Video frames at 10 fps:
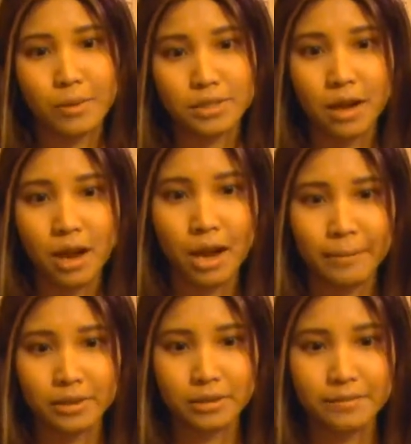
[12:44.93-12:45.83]

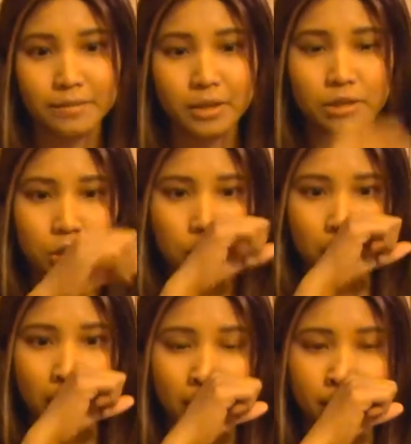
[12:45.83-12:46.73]
common to
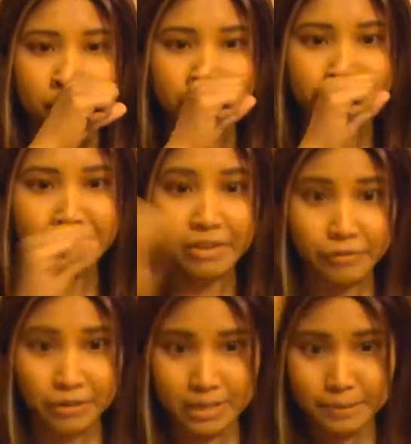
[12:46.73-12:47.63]

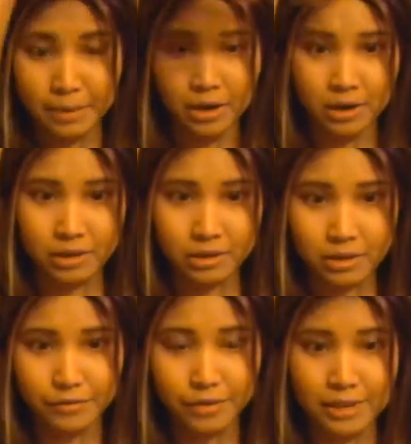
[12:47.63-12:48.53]
for this part
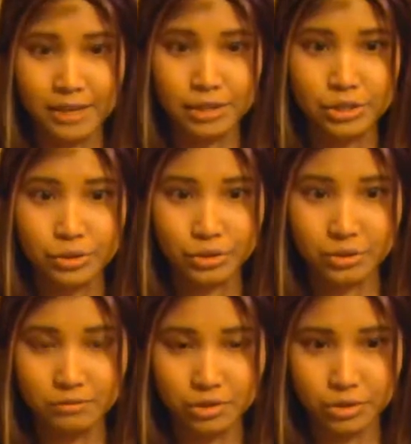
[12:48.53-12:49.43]
of your head
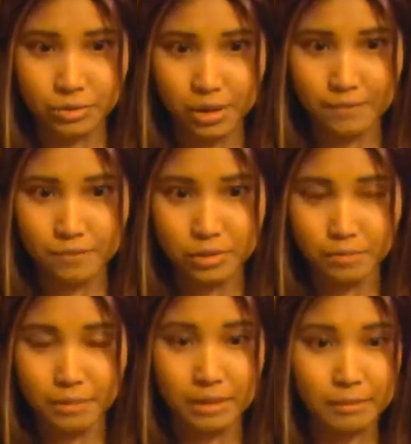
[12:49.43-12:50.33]
to
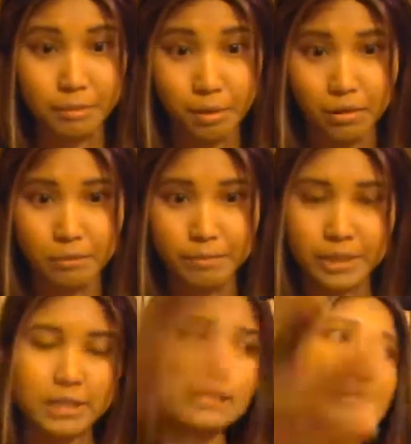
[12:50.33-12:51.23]
be bald,
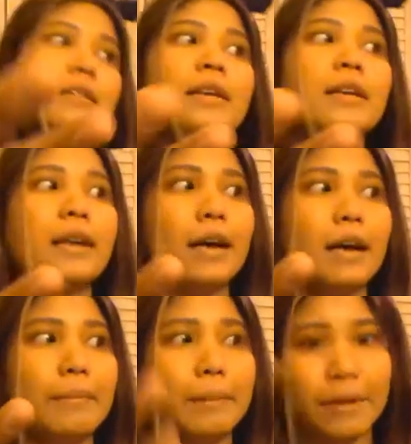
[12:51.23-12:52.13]
because
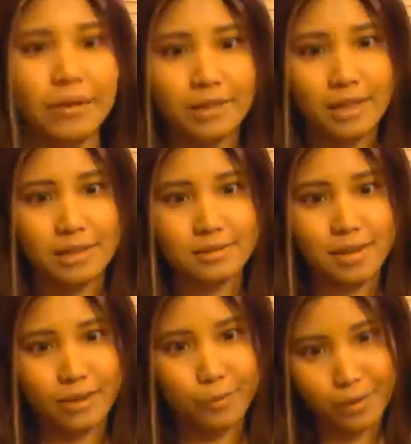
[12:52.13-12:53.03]
apparently that's
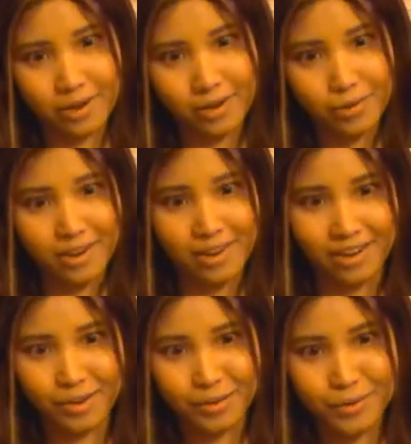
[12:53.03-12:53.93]
like where your hair
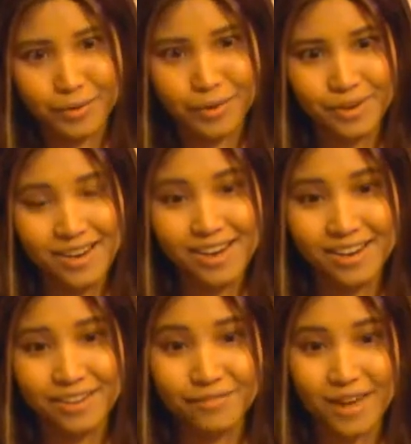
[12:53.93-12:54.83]
grow
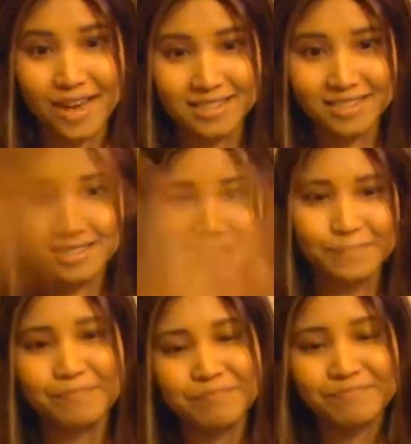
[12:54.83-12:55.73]
the fastest.
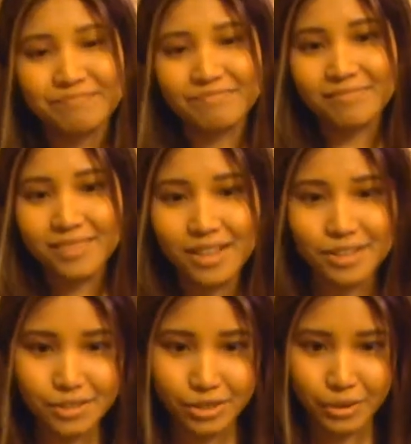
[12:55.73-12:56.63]

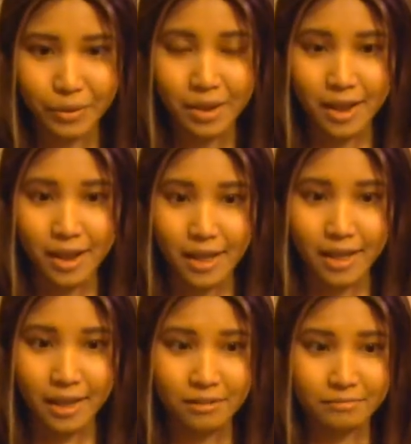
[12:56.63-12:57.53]
So,
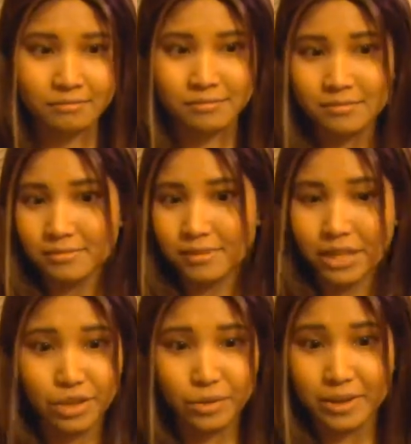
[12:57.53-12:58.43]
and
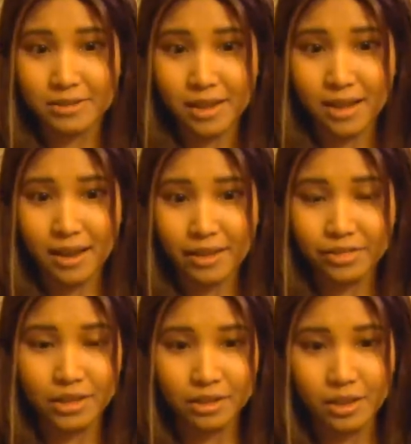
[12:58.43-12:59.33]
either ways, I
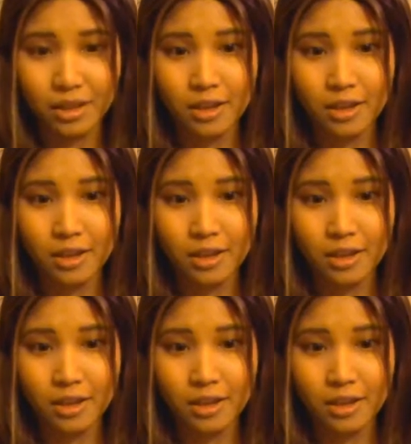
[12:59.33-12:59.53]
think